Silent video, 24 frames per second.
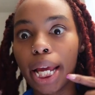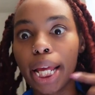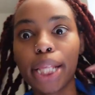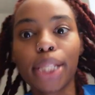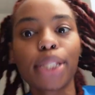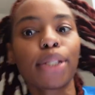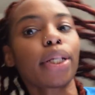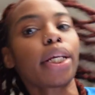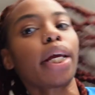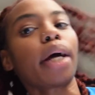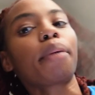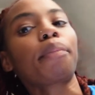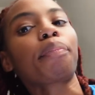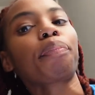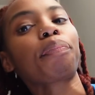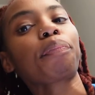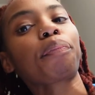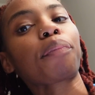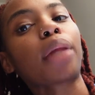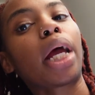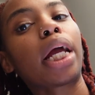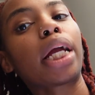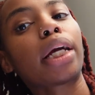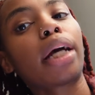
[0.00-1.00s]
So yeah,
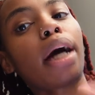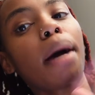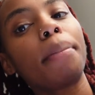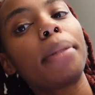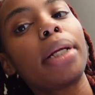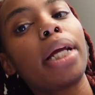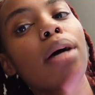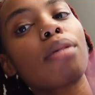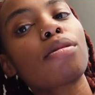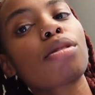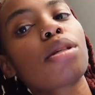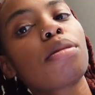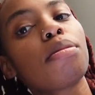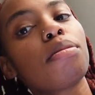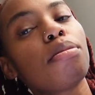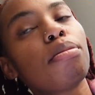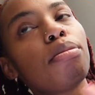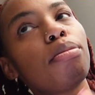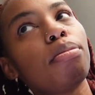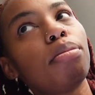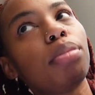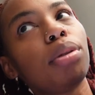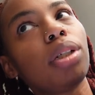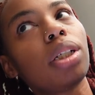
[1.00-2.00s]
comment down
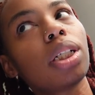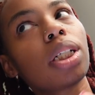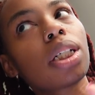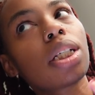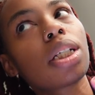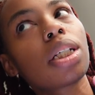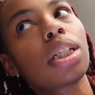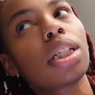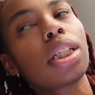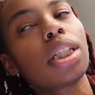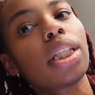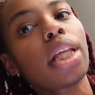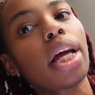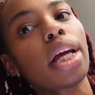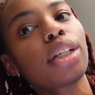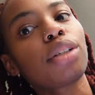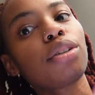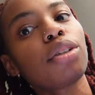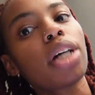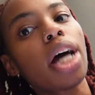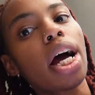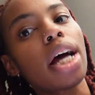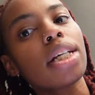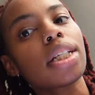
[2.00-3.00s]
some books that
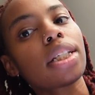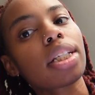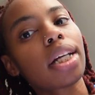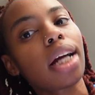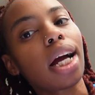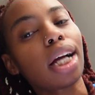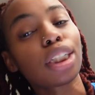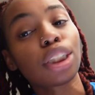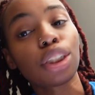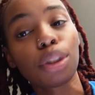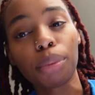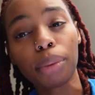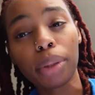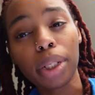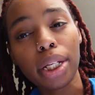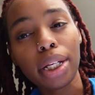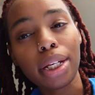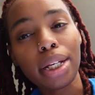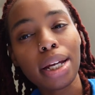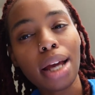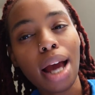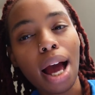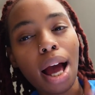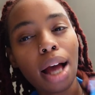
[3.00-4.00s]
you guys think I should
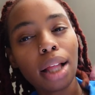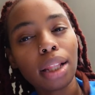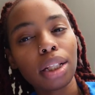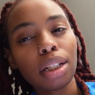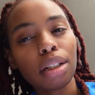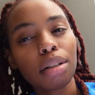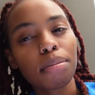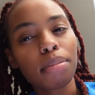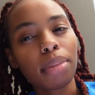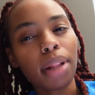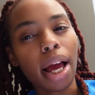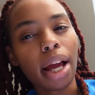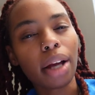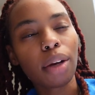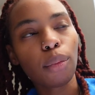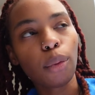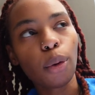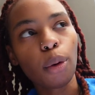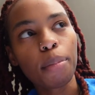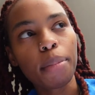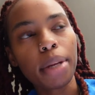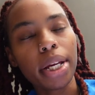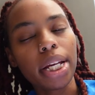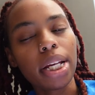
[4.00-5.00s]
read. I love black
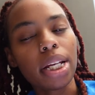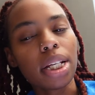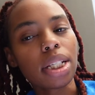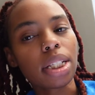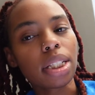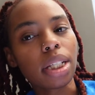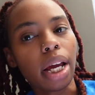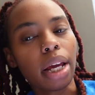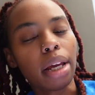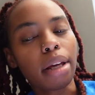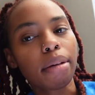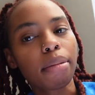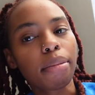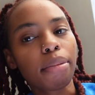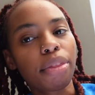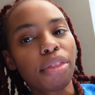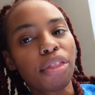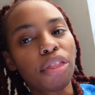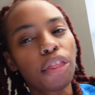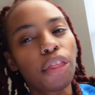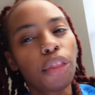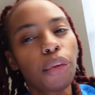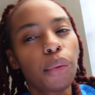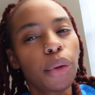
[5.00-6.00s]
romance type
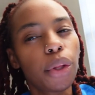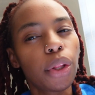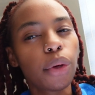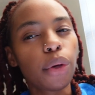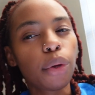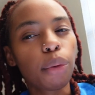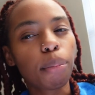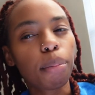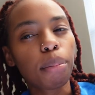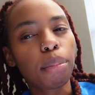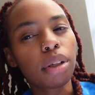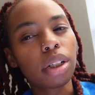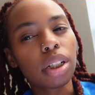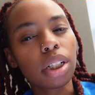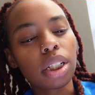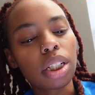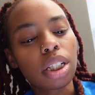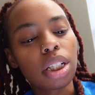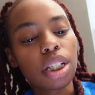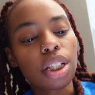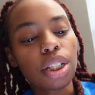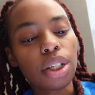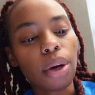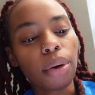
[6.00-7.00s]
thriller
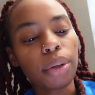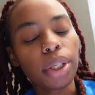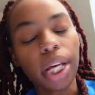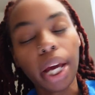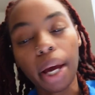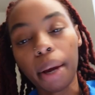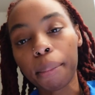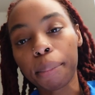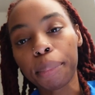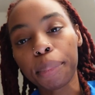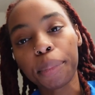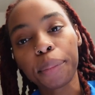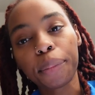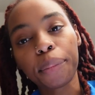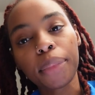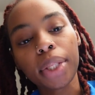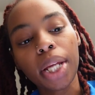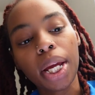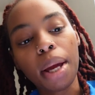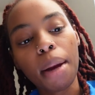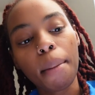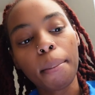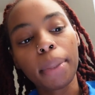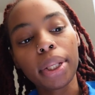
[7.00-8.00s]
books, so yeah,
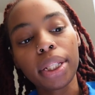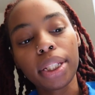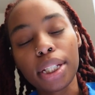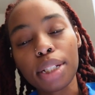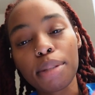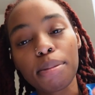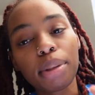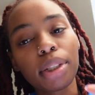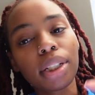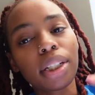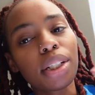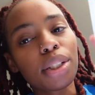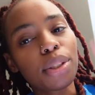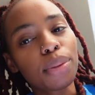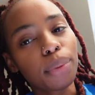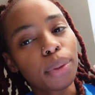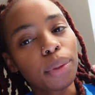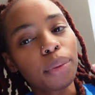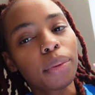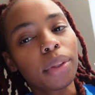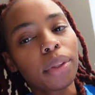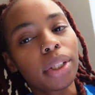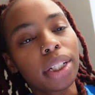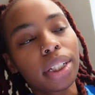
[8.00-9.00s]
but this book is
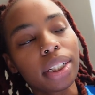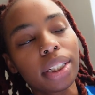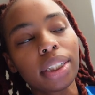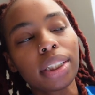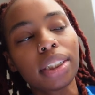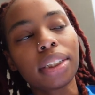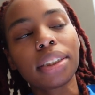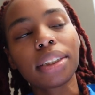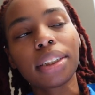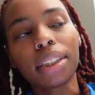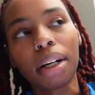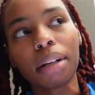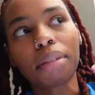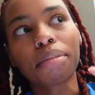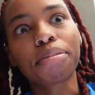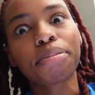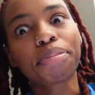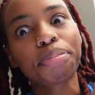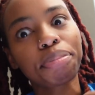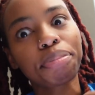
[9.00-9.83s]
really really good, so